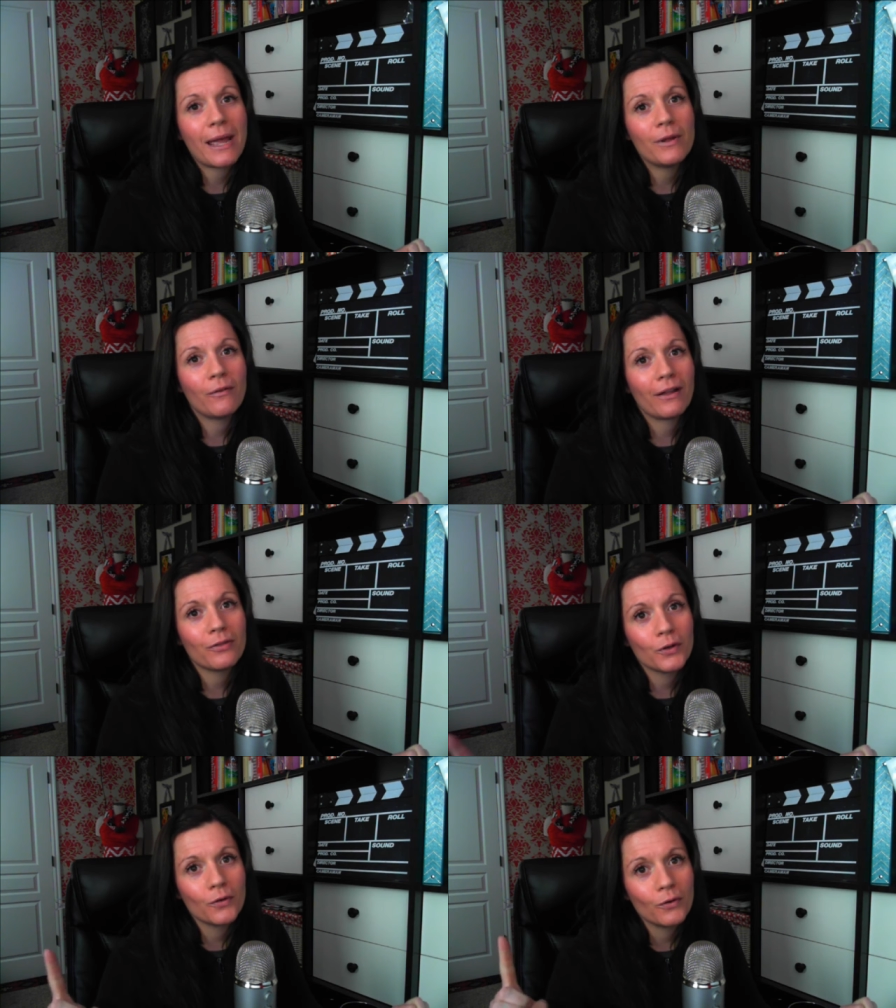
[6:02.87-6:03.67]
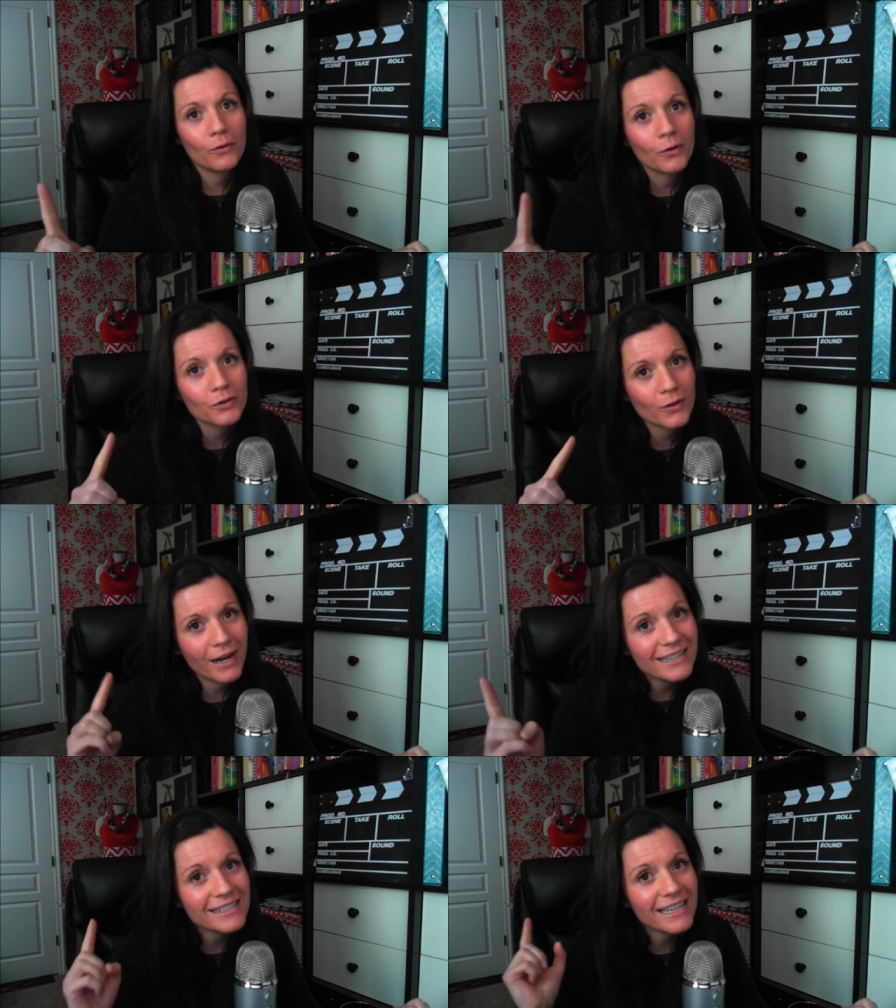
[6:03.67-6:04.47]
can be ran through Google
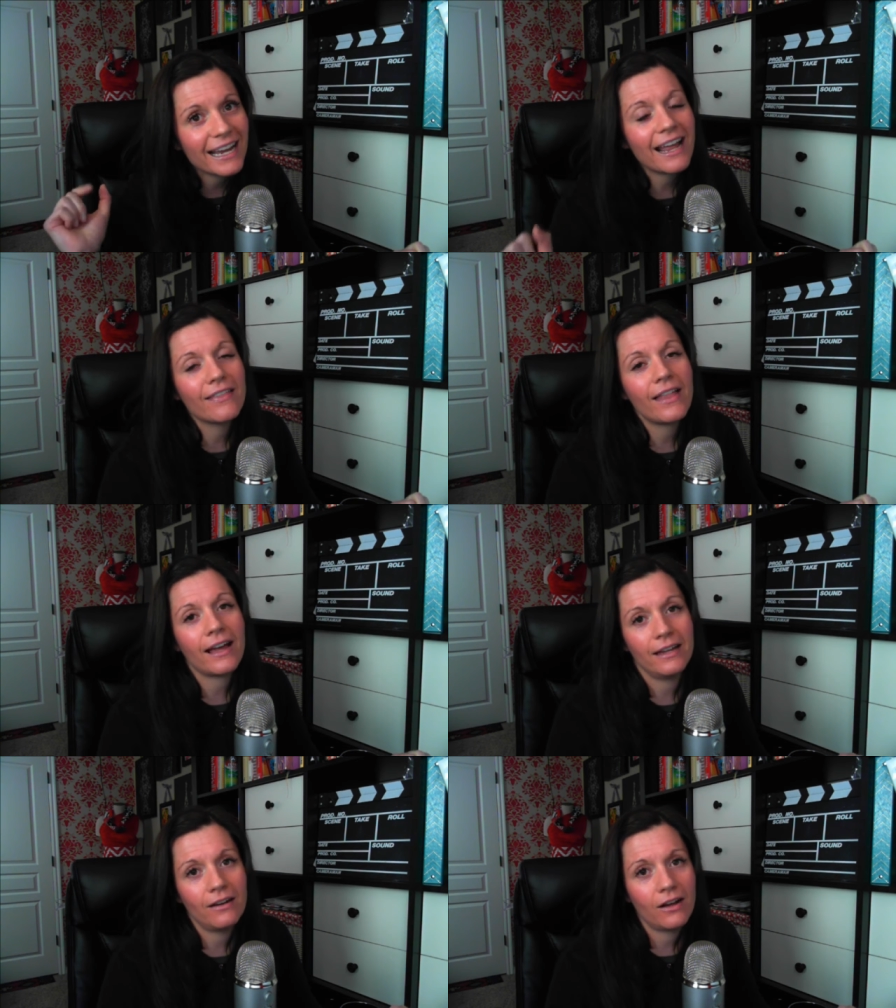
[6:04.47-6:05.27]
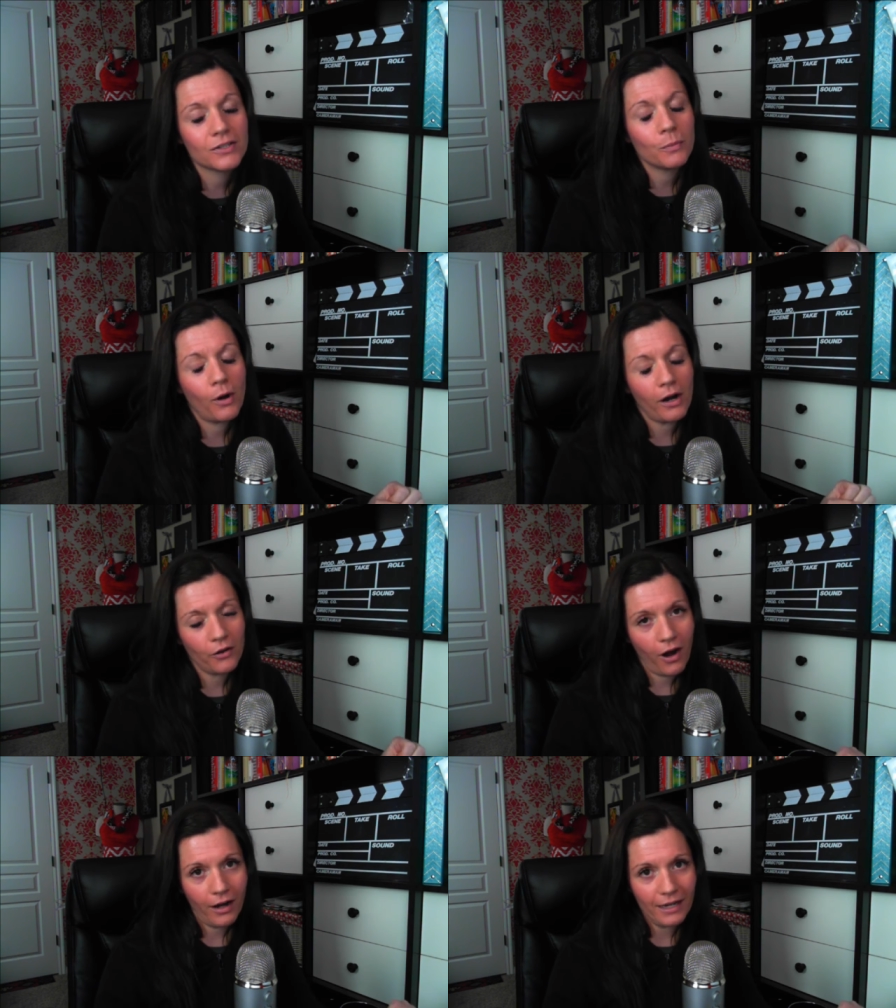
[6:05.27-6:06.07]
Translate, and that can also
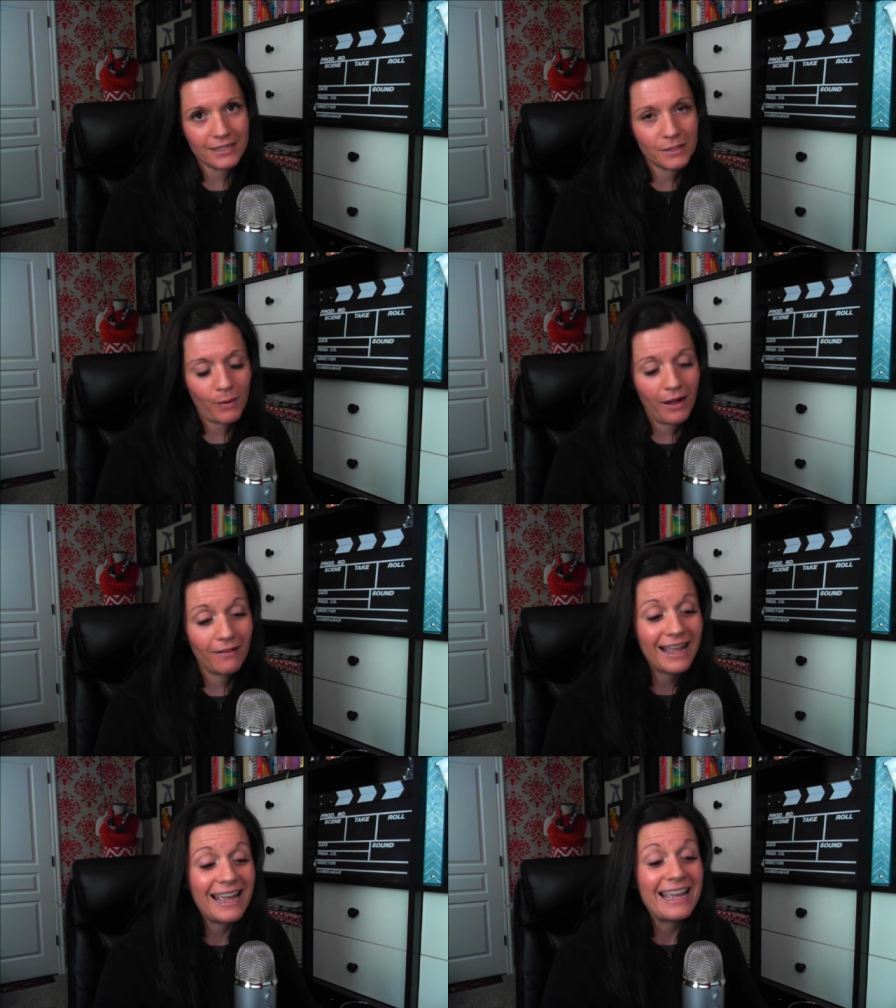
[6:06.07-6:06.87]
broaden your audience as well.